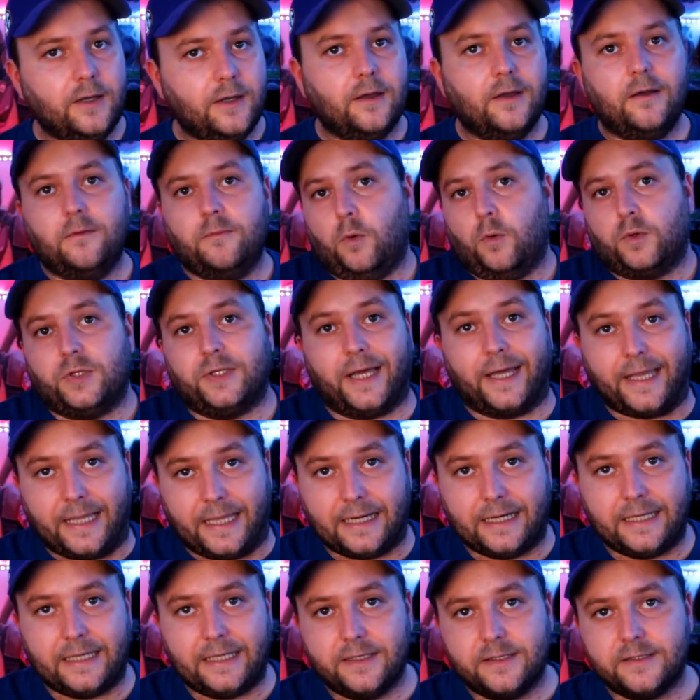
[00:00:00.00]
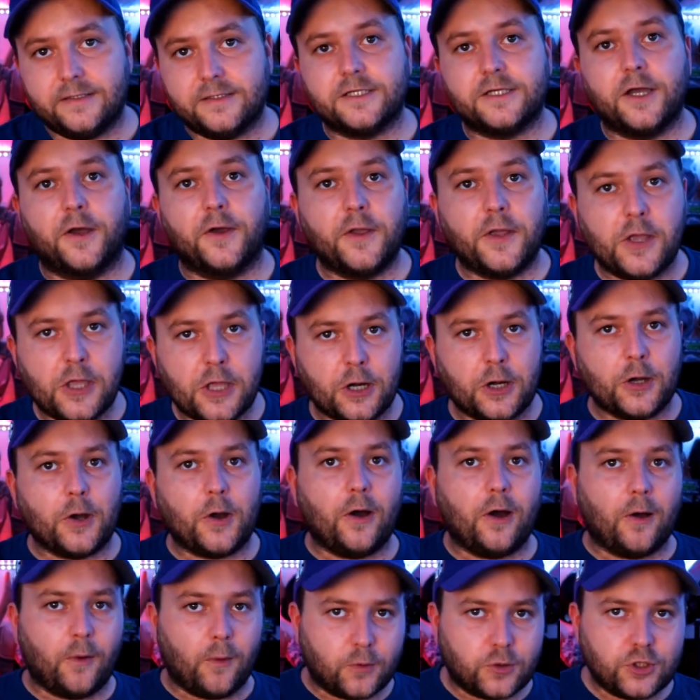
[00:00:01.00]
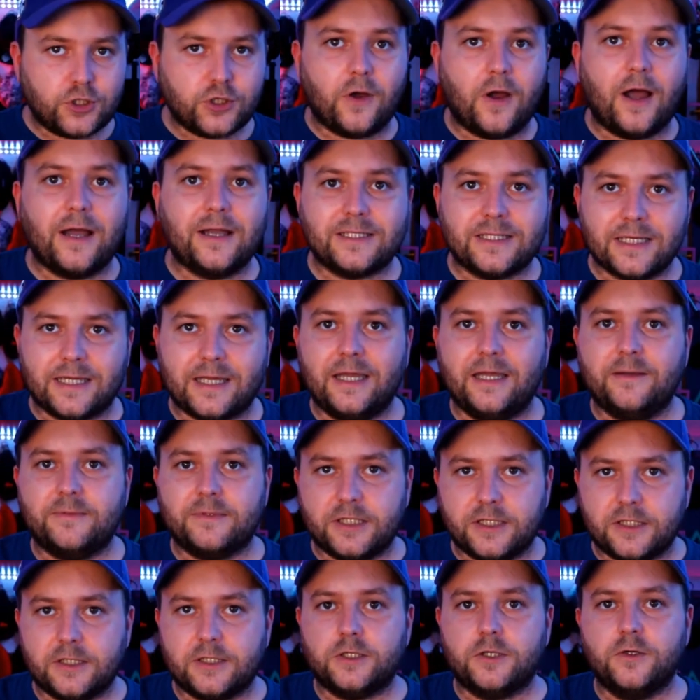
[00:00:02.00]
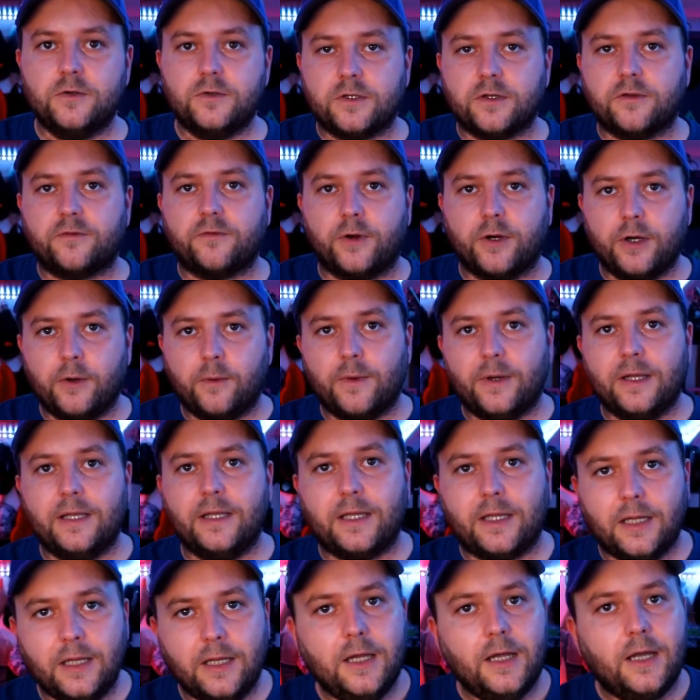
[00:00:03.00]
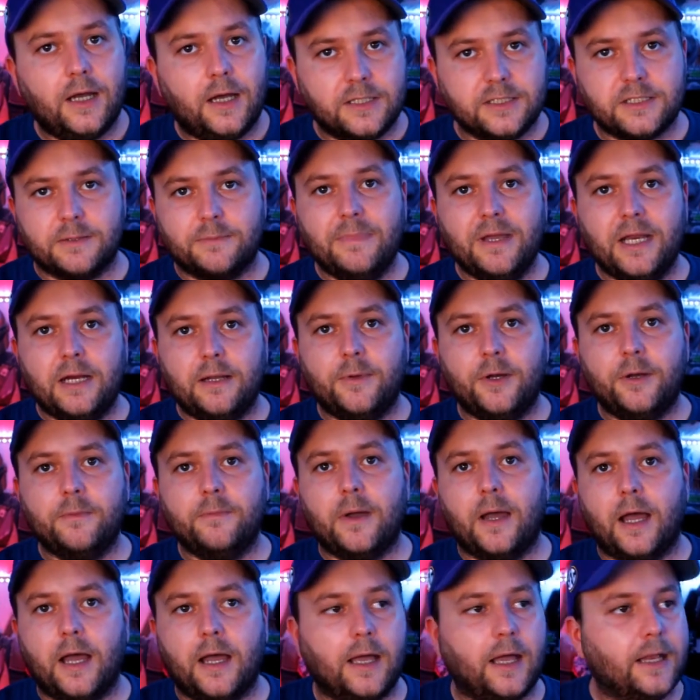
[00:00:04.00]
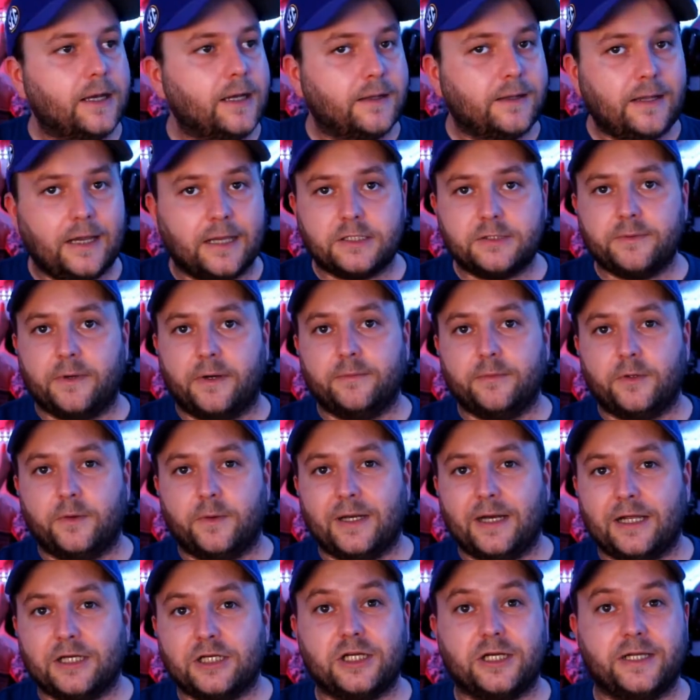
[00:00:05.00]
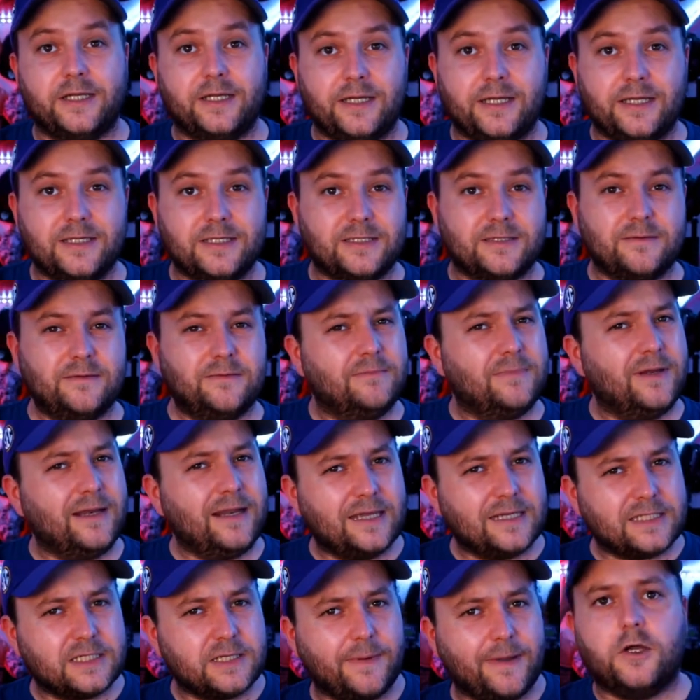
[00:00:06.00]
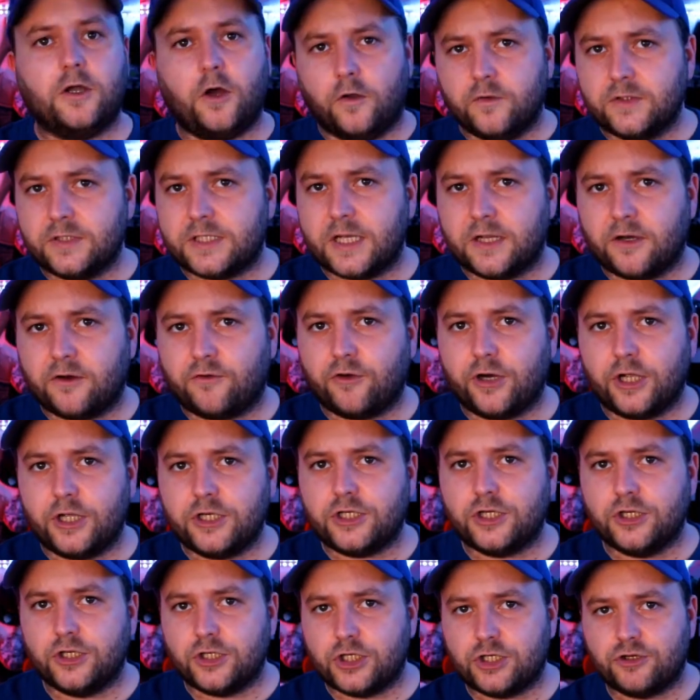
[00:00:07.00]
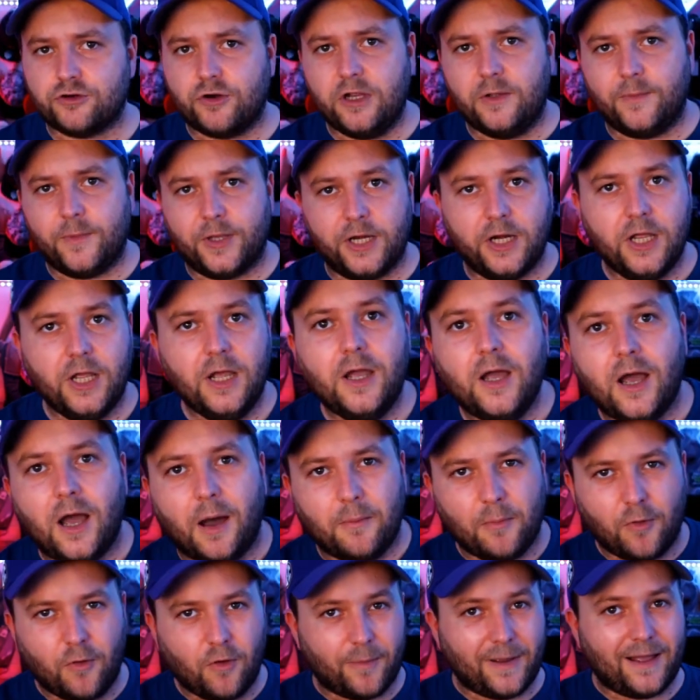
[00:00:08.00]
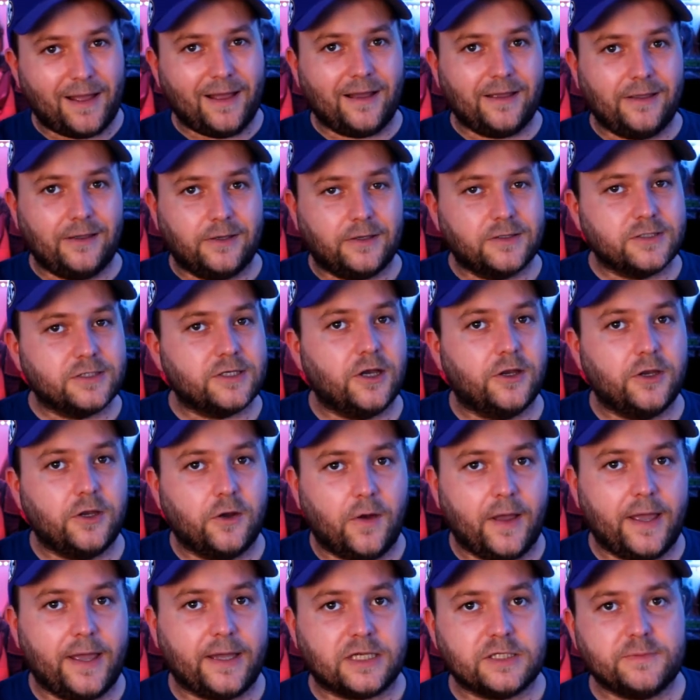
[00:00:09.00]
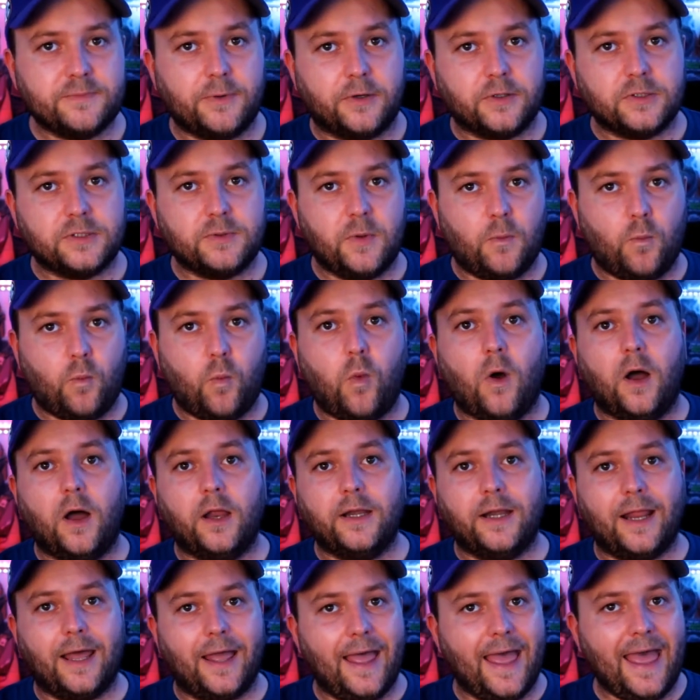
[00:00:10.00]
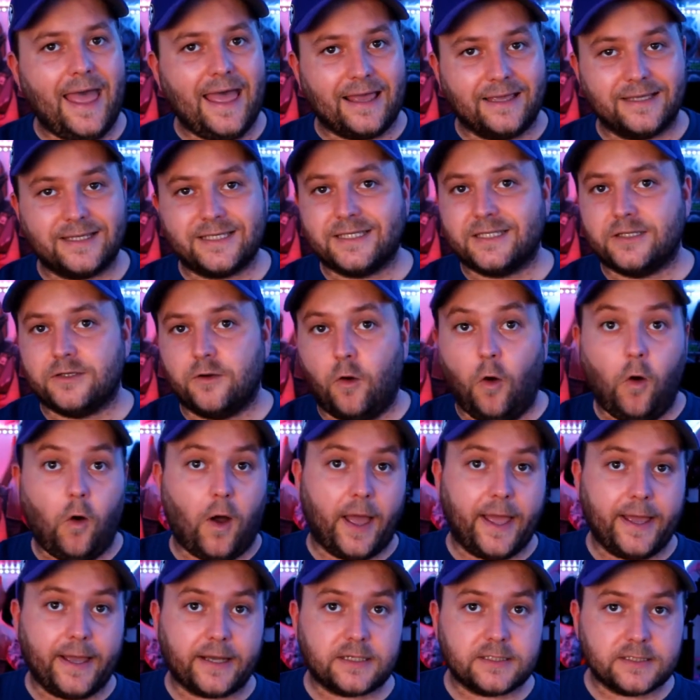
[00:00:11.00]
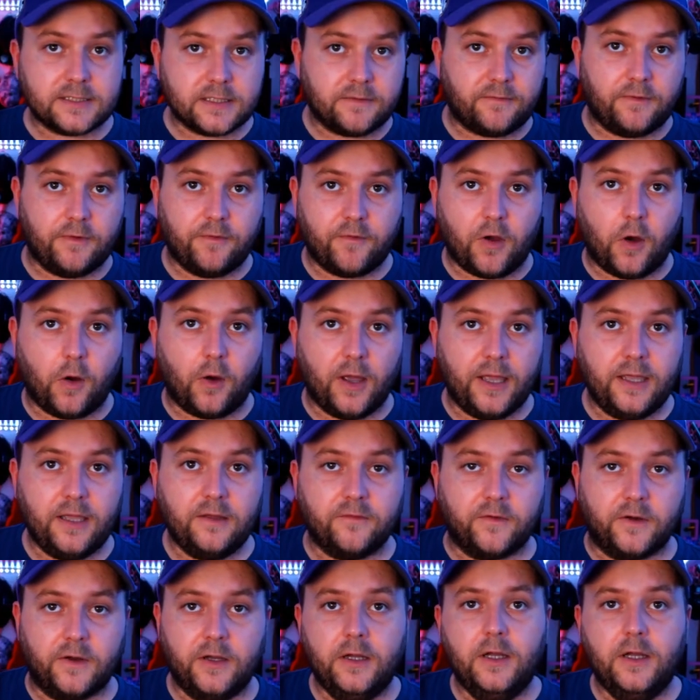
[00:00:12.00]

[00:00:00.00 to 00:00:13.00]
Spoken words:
or daily. So, you know, I'll try to keep to the 2 to 3 a week as a minimum. And the next one I'm doing actually is less about content creation and streaming and more about how you can turn your Xbox One S or X, if you've got either,